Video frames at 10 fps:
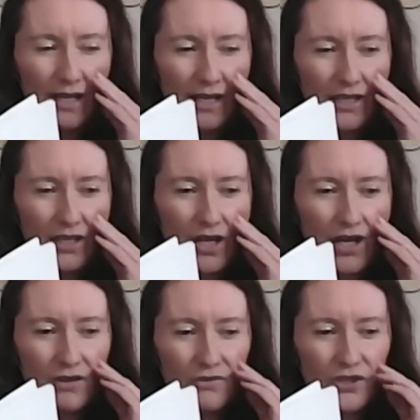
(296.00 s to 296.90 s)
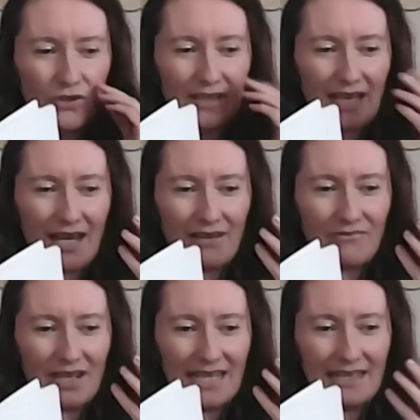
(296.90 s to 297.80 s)
you know, during that
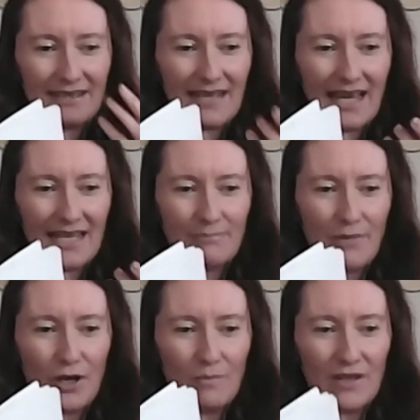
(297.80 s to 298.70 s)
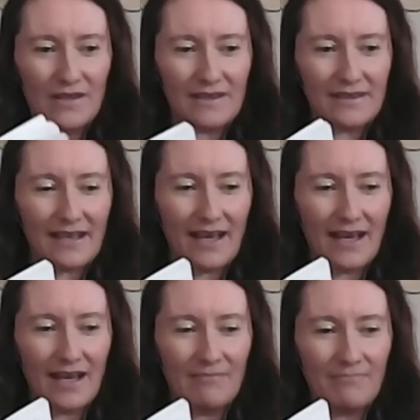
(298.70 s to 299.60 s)
really sad
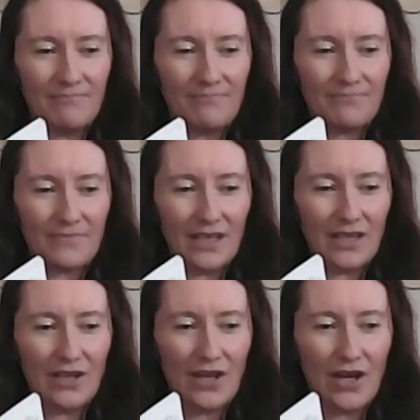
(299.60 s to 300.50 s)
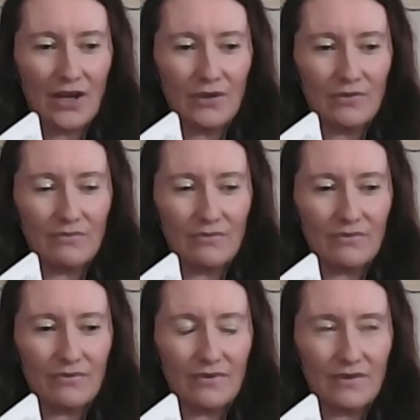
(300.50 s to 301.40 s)
moment, you know,
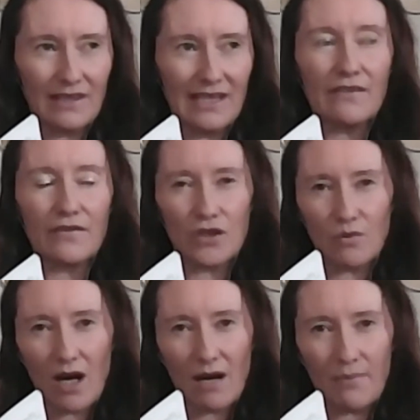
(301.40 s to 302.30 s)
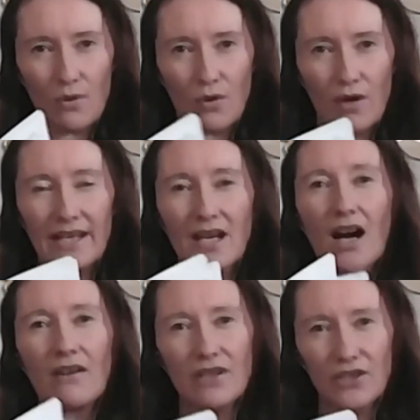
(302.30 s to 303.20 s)
lift you up or
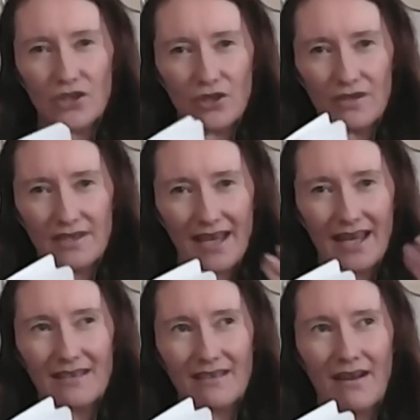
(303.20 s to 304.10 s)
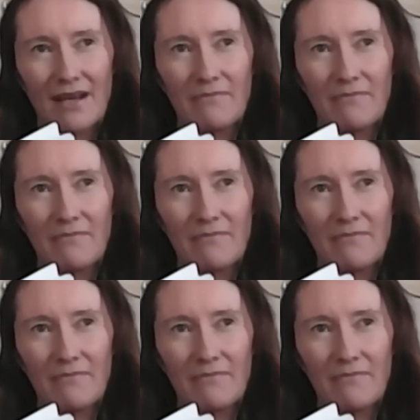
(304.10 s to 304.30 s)
encourage you to take time